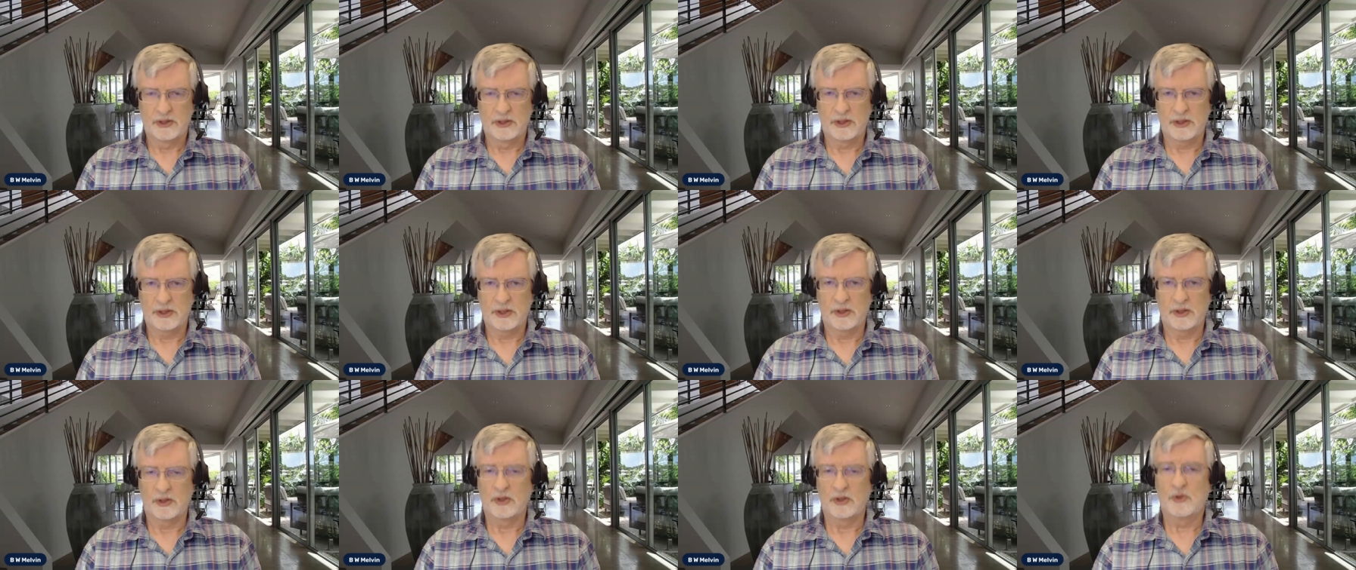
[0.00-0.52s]
You
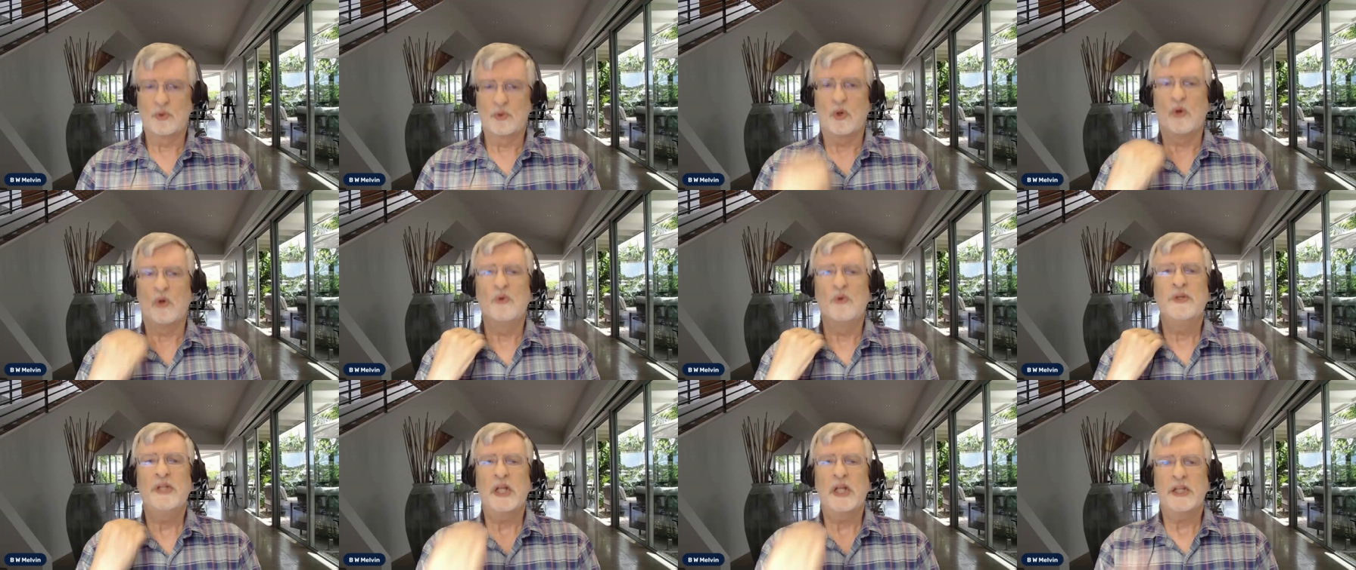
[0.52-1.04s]
know, you
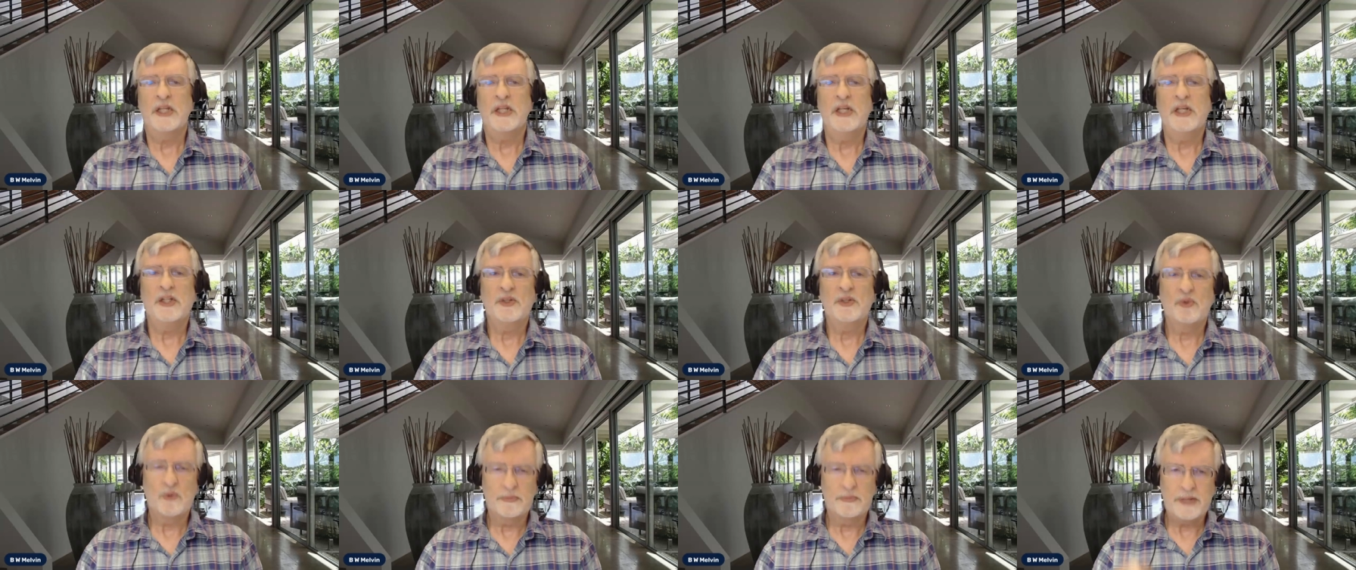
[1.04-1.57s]
own nothing
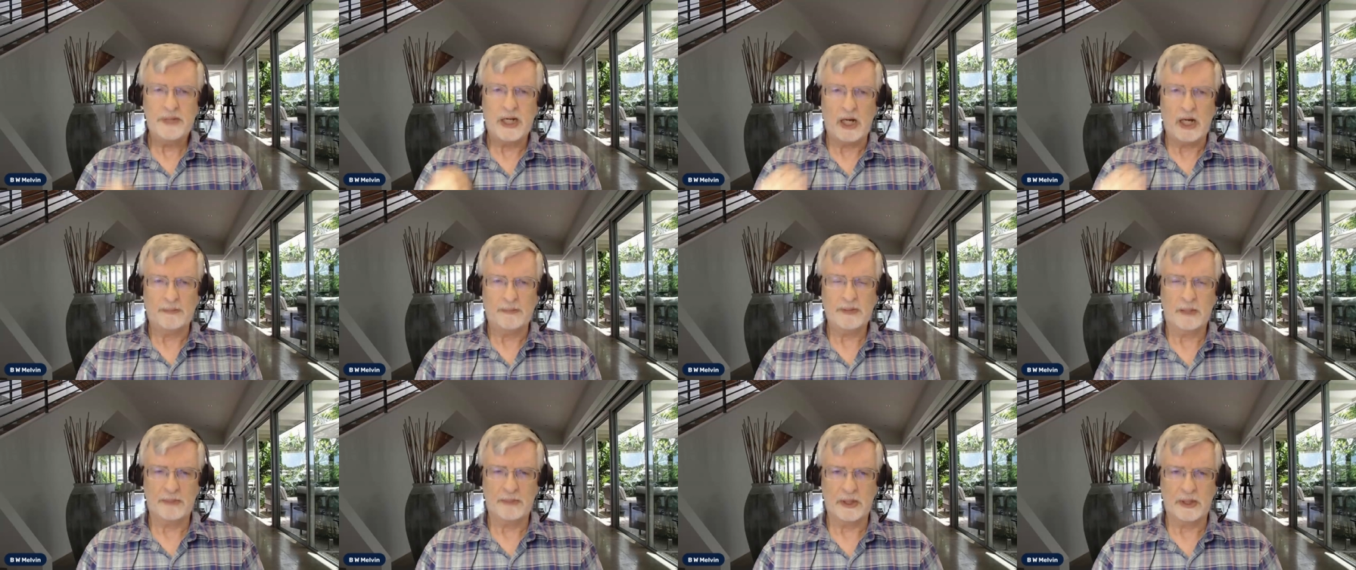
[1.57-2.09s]
and you will be
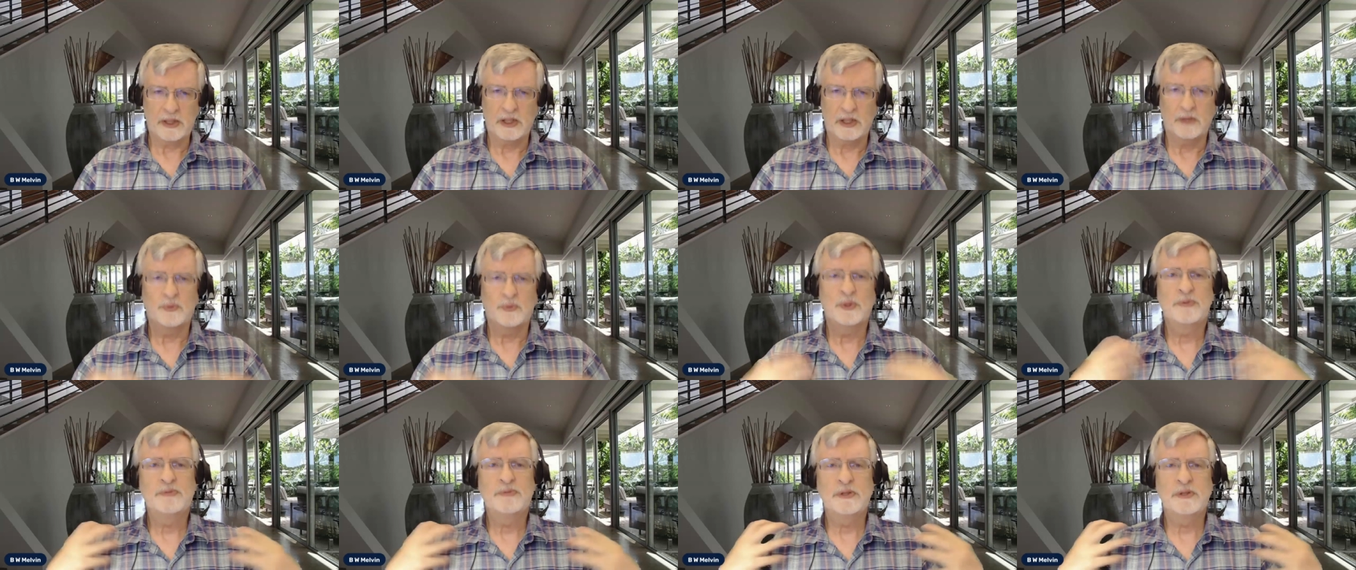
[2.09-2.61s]
happy about it
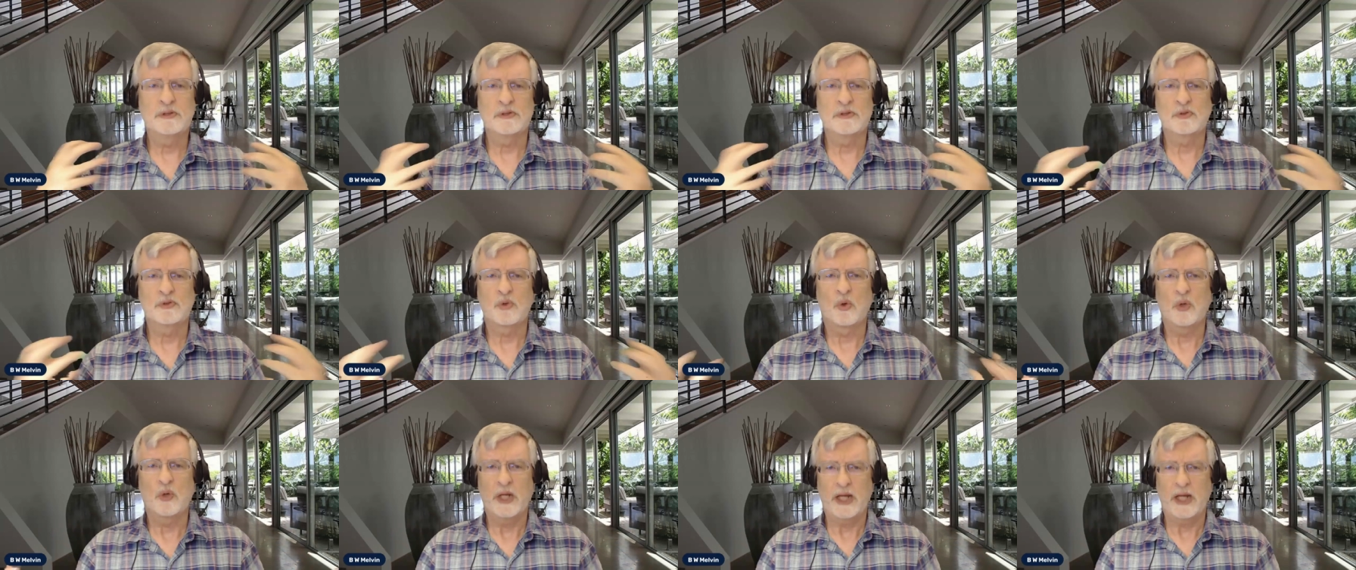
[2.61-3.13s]
when we
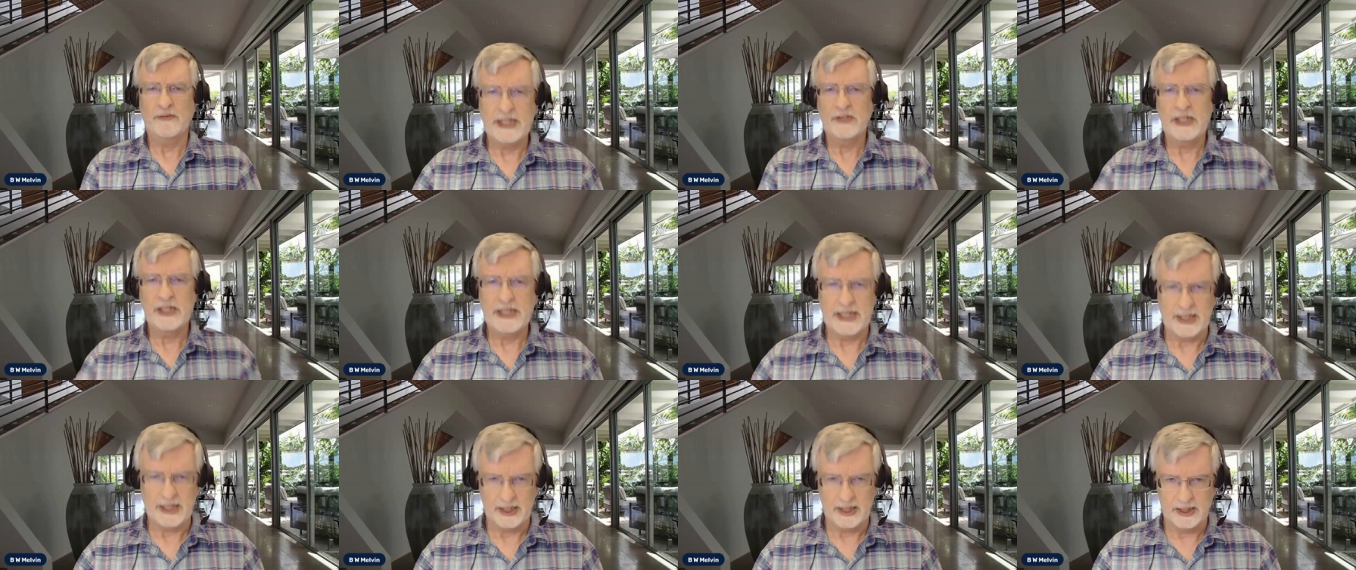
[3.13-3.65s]
control
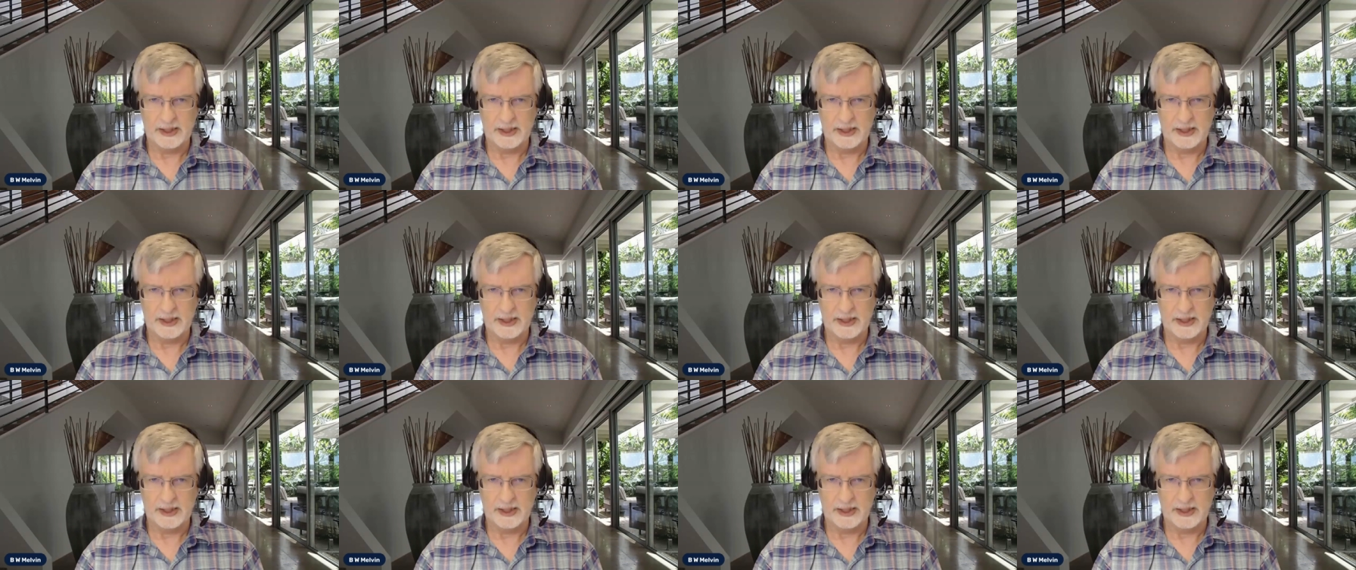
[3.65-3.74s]
everything.